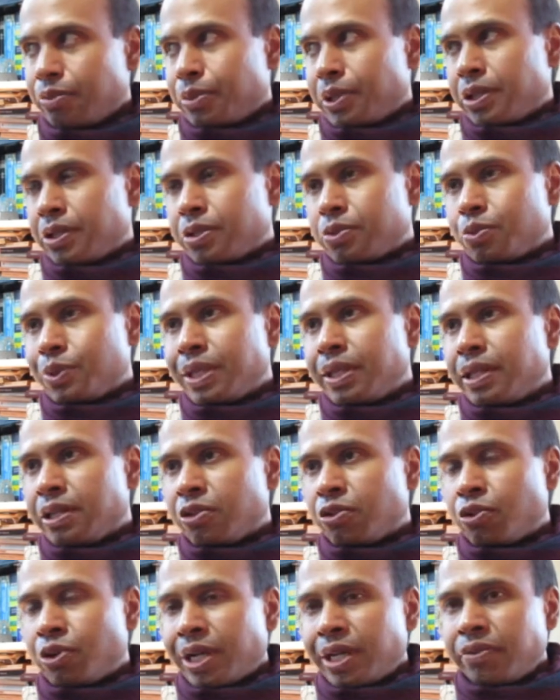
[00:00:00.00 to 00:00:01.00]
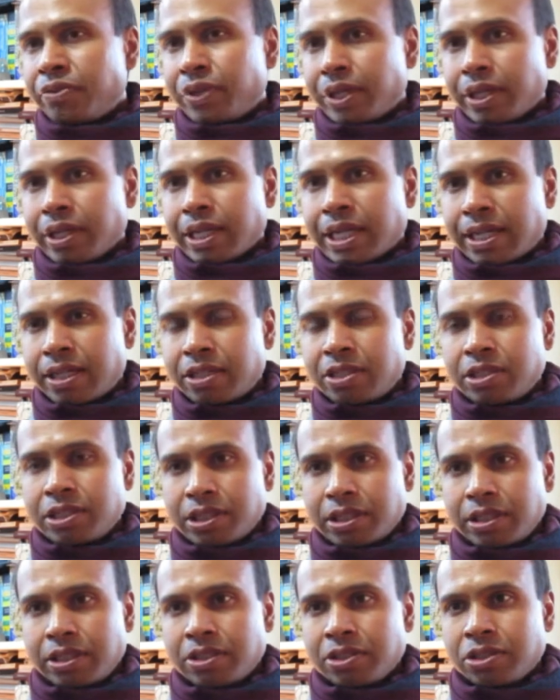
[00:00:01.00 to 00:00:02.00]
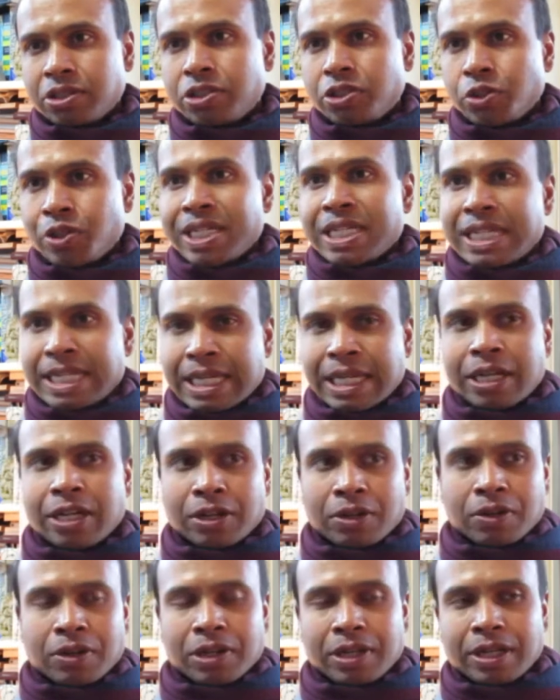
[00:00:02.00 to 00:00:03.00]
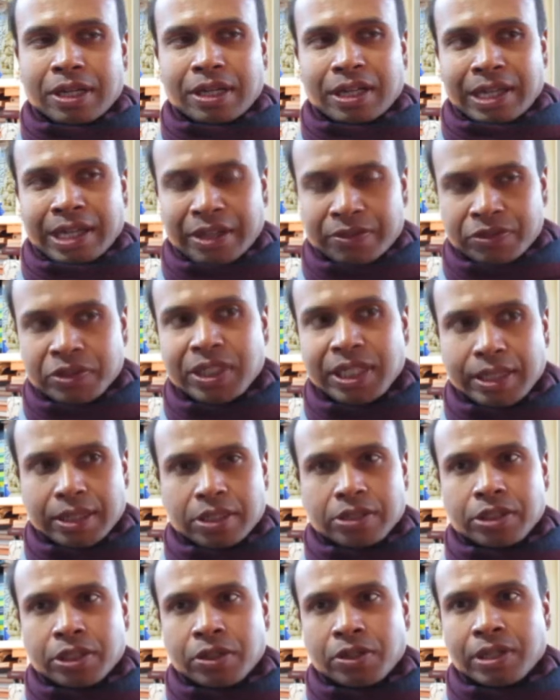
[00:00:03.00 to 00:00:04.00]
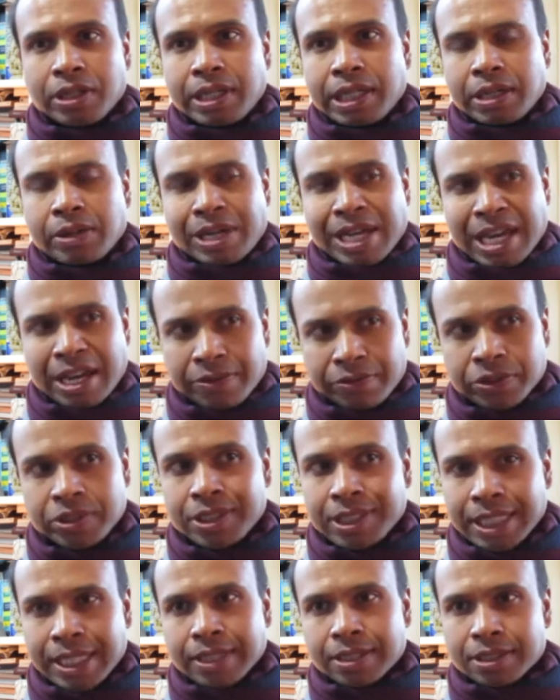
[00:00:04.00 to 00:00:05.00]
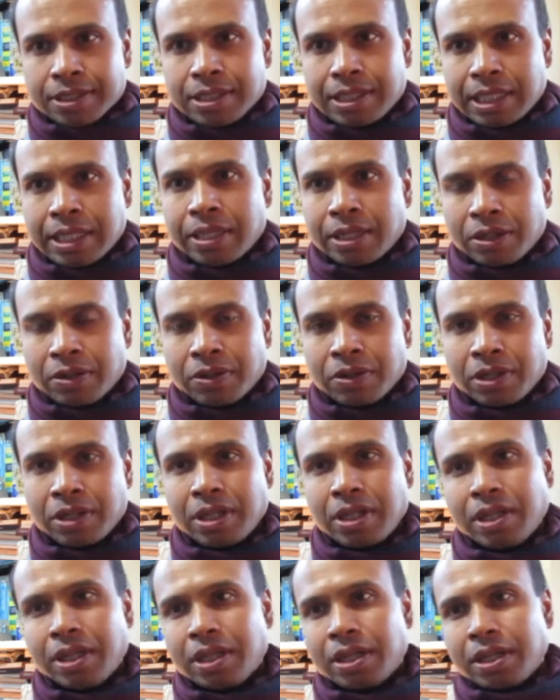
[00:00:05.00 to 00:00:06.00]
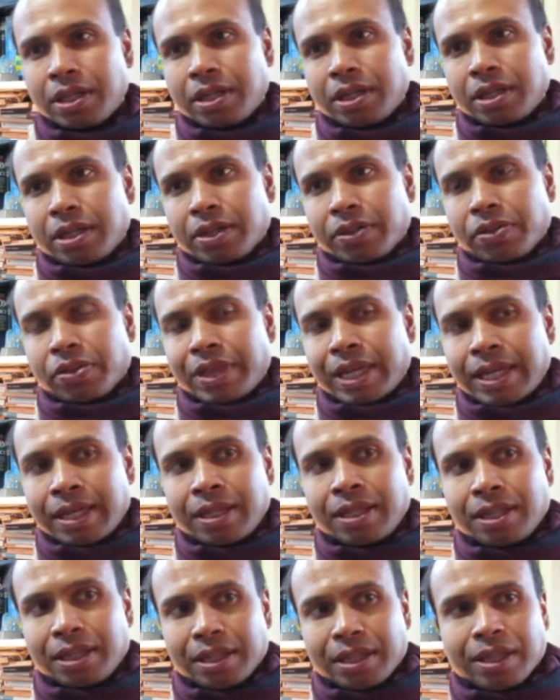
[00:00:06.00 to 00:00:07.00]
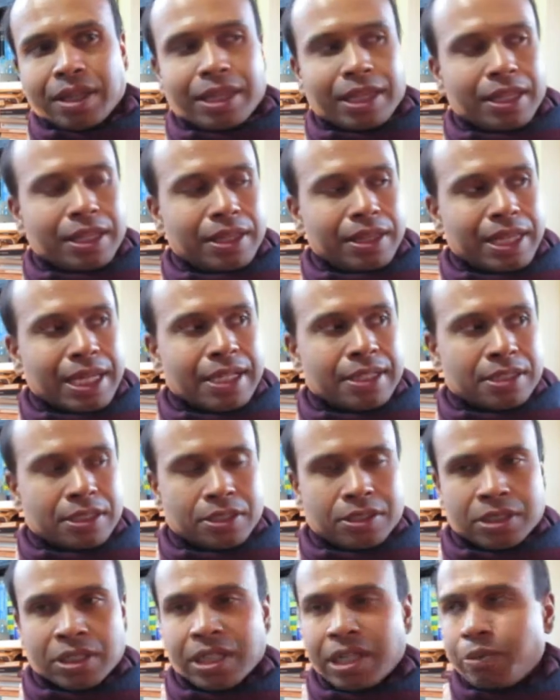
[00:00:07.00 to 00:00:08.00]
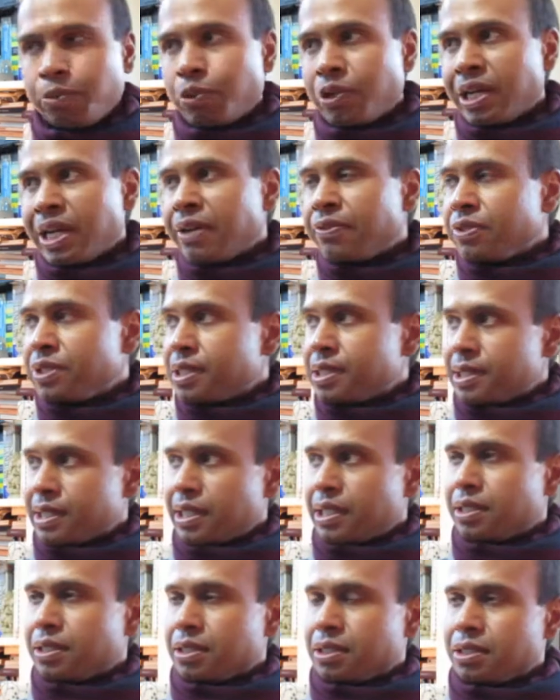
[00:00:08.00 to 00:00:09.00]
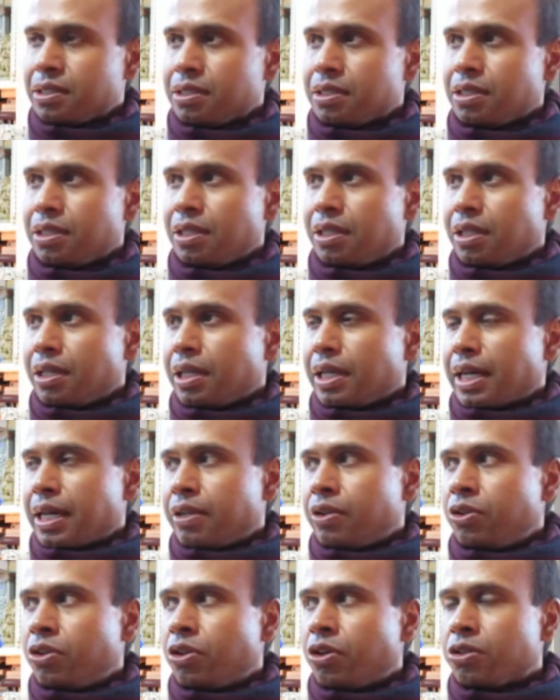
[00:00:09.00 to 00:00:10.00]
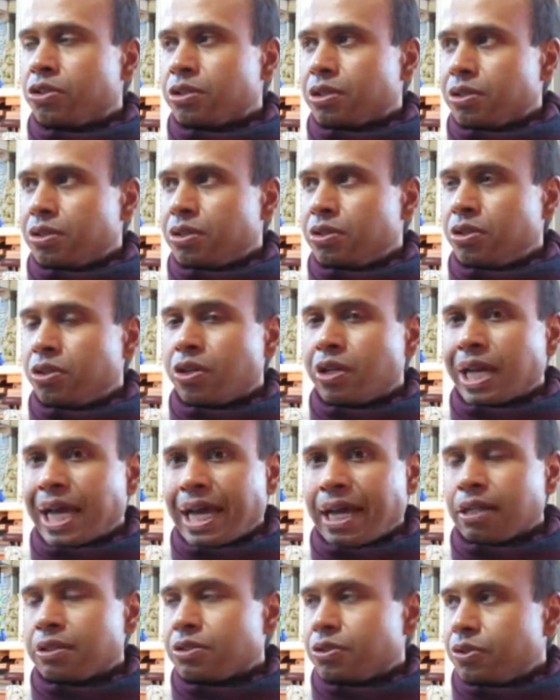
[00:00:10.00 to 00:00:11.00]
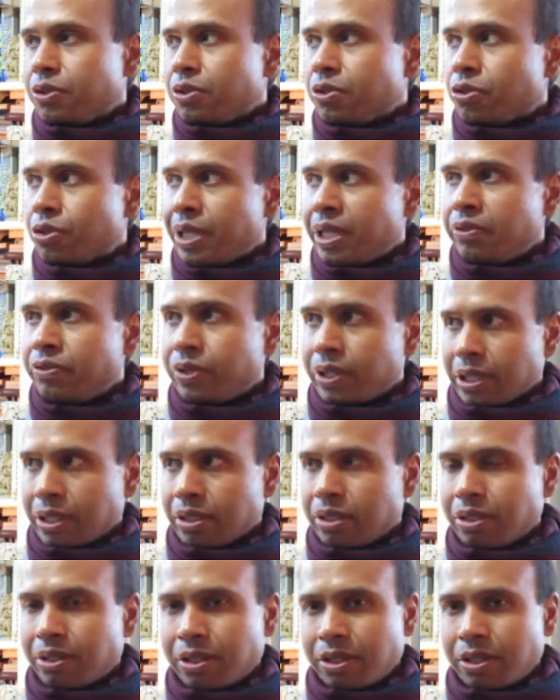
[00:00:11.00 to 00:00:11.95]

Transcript: Because when the craving energy to do it now, I have to eat the donut now, I have to text now, then that's the time where I have to sit and not, not act on the craving.